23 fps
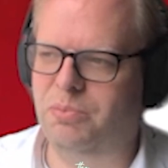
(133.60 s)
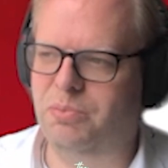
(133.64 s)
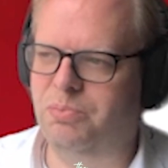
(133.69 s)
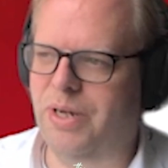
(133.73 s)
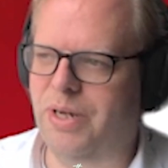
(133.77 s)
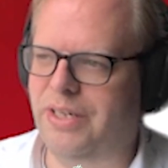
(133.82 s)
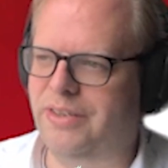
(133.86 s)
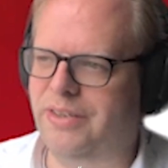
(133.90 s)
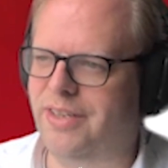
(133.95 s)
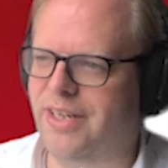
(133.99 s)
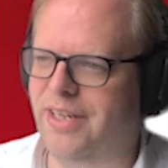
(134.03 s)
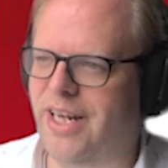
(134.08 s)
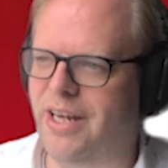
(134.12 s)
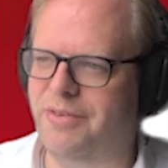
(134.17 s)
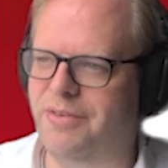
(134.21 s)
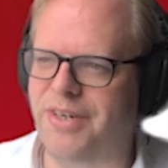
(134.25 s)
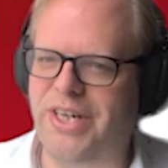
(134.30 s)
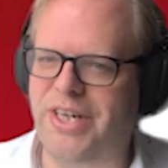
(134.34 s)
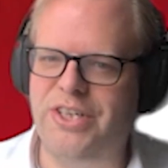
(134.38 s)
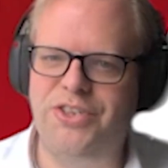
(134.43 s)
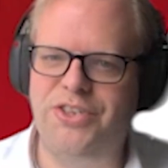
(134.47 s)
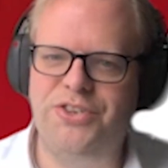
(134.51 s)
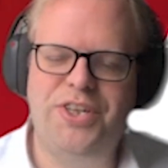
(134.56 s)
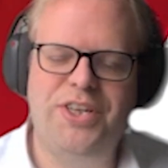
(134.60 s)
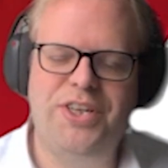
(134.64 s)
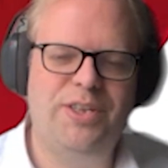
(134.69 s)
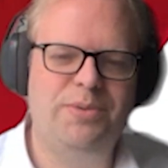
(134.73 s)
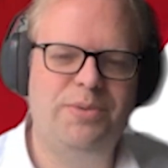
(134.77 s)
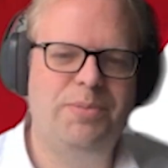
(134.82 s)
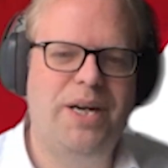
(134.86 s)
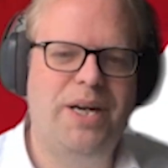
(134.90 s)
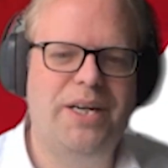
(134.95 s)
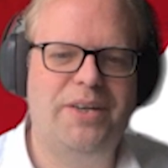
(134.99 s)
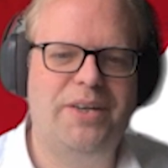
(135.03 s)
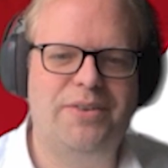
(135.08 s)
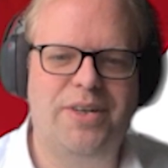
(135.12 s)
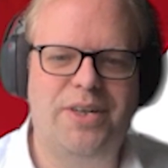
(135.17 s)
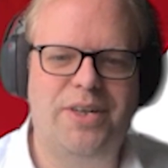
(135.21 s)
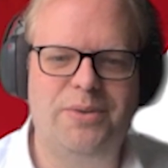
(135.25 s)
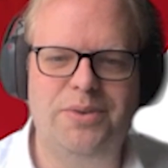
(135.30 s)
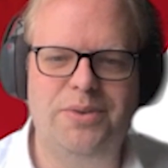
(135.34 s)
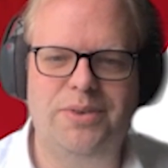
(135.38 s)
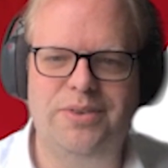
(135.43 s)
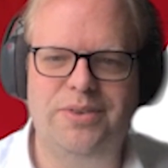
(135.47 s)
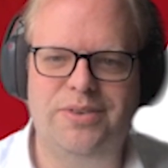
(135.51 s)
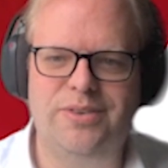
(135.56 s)
basically have an engineering
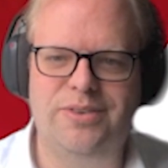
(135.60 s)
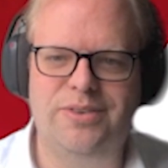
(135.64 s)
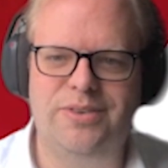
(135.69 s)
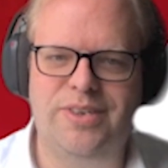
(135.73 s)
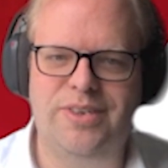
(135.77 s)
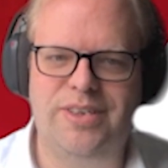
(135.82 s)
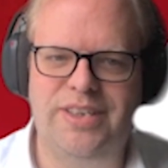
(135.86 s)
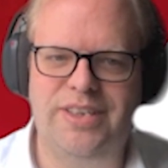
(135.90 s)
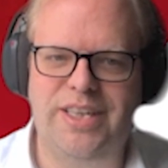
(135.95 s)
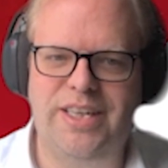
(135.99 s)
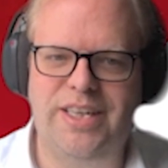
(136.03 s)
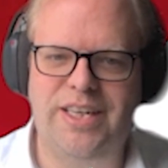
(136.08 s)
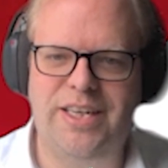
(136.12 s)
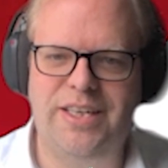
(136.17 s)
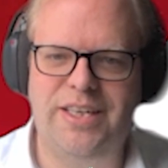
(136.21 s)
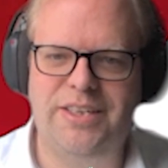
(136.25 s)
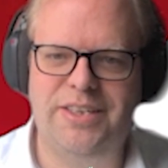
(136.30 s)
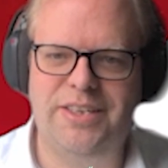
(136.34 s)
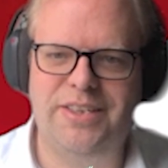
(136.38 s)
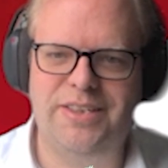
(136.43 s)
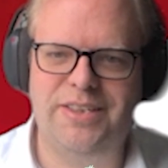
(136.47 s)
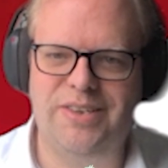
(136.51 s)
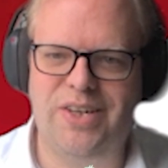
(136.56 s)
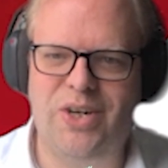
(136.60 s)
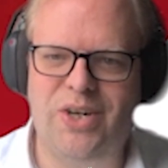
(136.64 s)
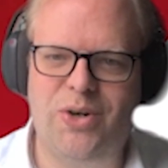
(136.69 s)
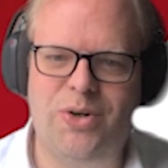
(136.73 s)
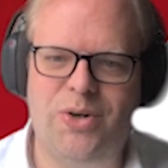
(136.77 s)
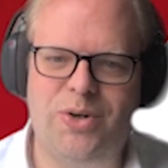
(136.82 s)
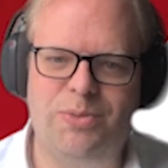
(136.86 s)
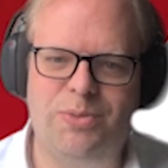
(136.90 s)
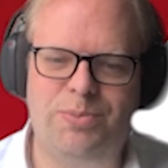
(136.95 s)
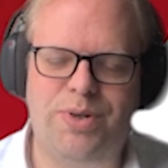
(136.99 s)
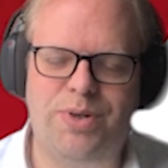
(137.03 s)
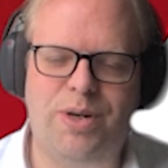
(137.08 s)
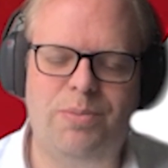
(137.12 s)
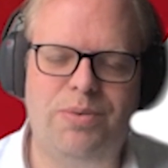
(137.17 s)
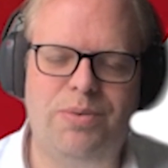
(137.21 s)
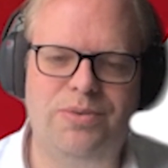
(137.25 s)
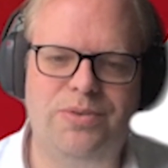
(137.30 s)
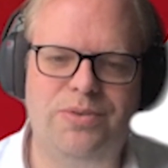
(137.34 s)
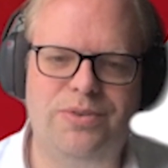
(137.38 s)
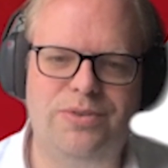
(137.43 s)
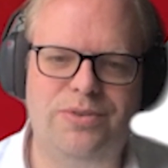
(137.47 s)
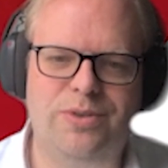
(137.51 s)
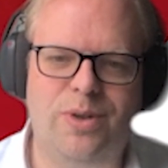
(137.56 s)
background, and I like hard
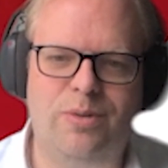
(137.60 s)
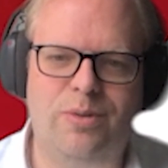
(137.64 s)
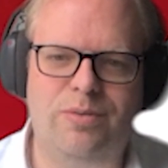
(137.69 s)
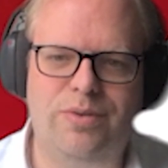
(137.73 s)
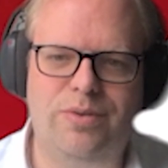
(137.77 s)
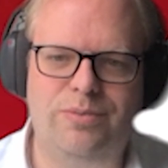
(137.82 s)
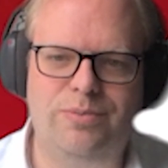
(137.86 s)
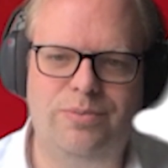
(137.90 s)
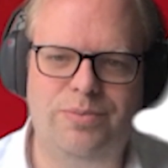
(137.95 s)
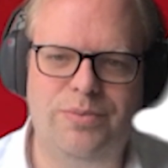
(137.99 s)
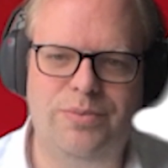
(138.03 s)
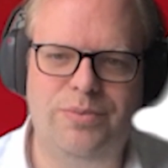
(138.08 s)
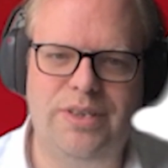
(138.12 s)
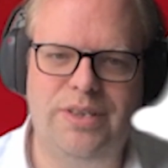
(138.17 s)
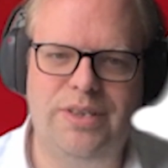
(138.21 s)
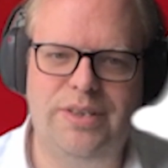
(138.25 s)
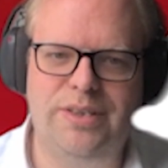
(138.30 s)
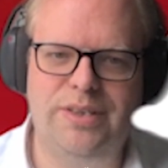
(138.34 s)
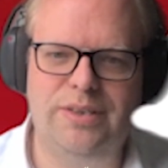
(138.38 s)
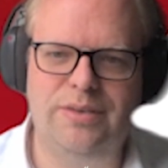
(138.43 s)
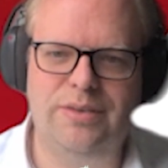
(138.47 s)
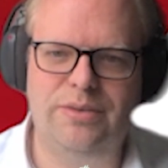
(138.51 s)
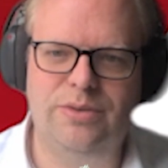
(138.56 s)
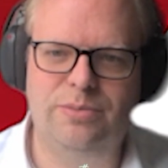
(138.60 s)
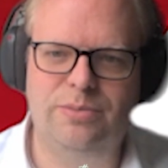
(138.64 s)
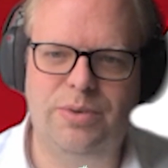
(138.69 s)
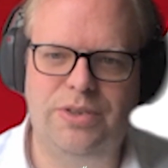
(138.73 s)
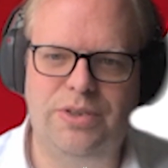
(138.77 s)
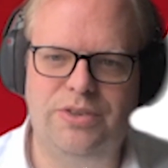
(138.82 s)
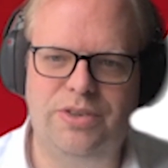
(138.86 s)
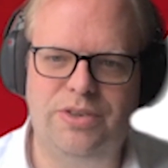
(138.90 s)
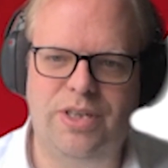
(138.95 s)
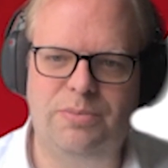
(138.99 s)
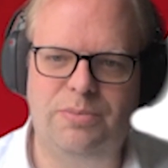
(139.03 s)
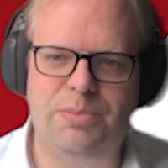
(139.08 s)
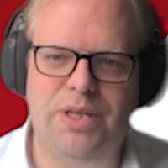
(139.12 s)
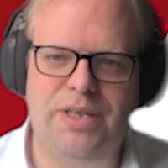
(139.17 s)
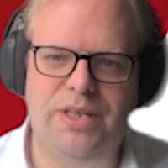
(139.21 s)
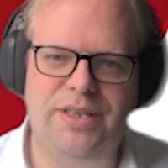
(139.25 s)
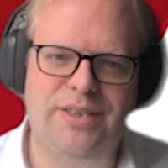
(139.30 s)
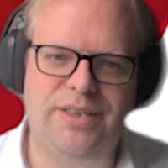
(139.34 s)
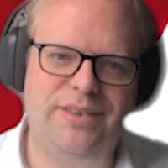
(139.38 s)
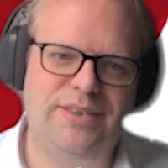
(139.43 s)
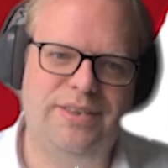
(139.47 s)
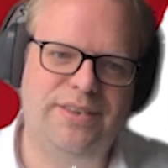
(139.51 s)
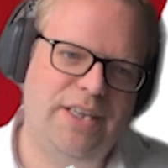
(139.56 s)
problems to solve. Especially
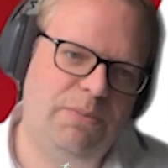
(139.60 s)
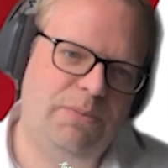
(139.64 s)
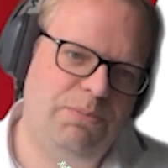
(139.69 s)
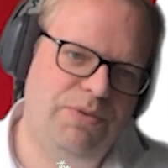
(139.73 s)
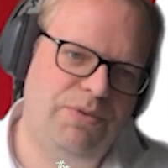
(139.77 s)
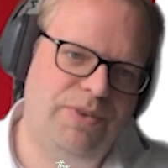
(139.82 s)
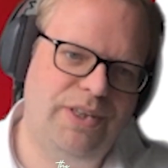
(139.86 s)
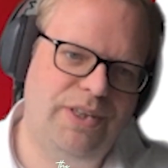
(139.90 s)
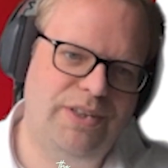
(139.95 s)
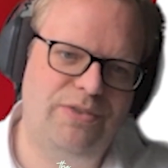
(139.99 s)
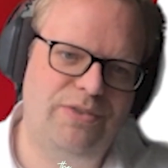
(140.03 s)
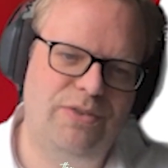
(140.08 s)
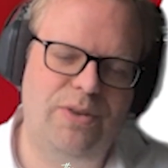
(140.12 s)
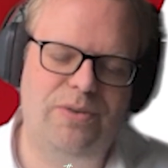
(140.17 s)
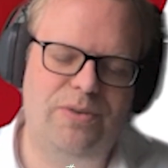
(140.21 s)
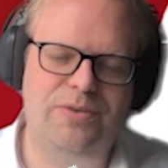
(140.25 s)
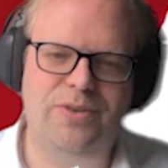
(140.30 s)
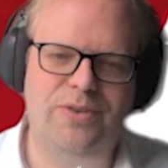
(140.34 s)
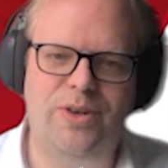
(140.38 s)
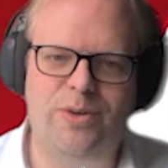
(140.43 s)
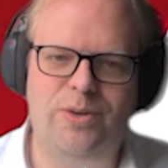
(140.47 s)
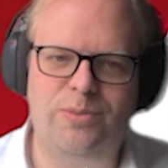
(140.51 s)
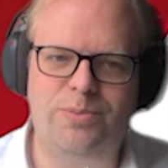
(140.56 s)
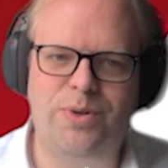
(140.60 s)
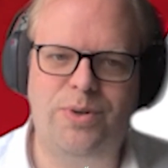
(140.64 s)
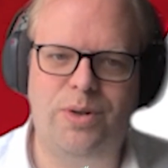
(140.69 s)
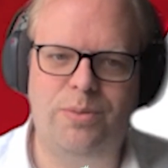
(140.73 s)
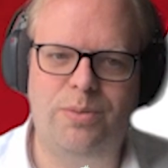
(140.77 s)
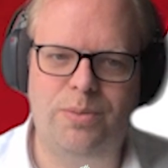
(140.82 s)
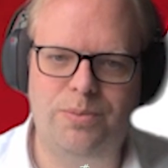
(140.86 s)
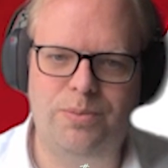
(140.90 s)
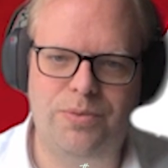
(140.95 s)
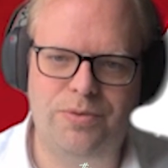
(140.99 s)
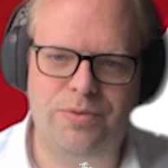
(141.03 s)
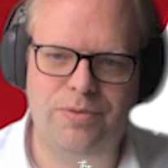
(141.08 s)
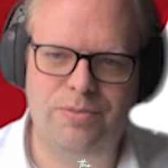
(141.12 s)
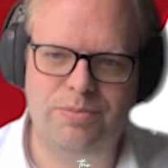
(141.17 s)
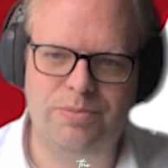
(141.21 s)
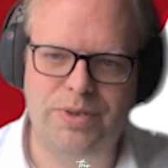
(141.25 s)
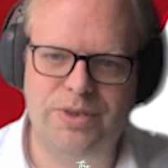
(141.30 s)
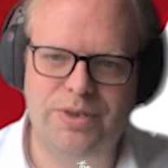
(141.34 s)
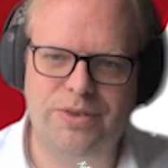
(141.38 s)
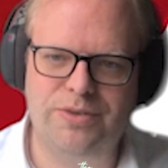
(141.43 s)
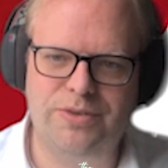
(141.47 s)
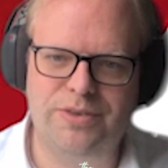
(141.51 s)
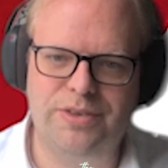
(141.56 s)
building teams that solve hard problems,
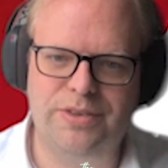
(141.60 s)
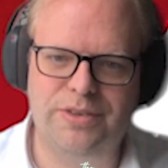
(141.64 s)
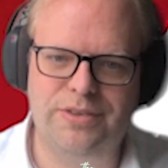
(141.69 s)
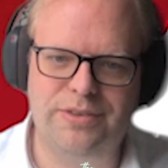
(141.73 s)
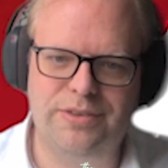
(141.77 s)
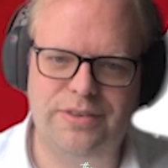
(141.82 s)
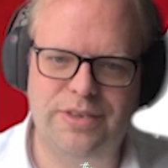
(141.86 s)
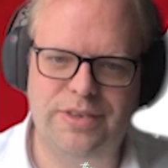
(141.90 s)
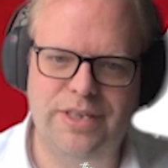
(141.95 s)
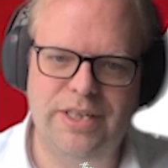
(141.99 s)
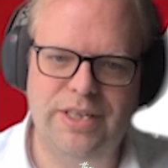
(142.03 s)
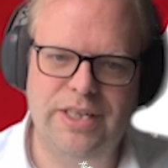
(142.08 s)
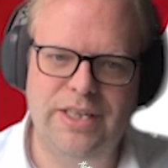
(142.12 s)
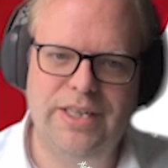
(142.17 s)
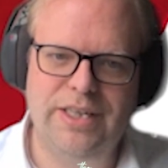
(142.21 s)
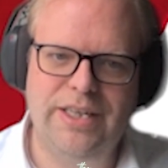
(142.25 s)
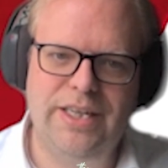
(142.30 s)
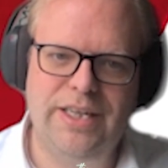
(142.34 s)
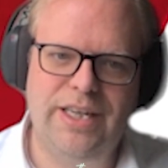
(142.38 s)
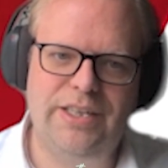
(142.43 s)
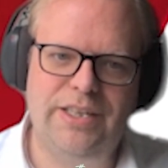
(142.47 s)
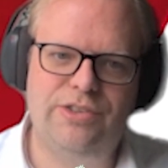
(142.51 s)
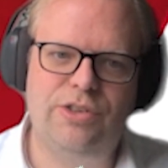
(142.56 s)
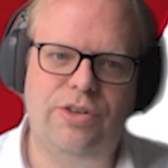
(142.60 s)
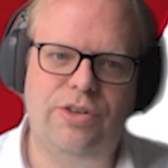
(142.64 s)
because it's